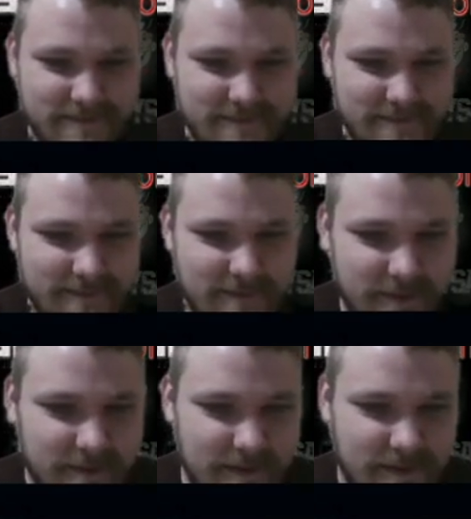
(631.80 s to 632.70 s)

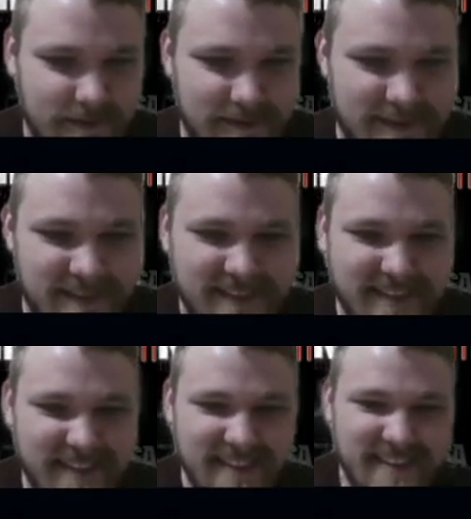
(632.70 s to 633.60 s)

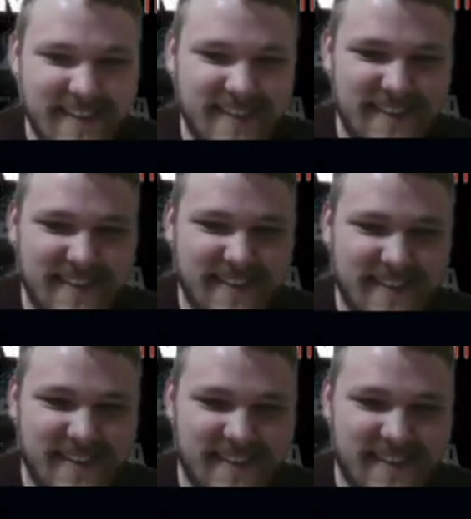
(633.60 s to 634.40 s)
This person isn't speaking.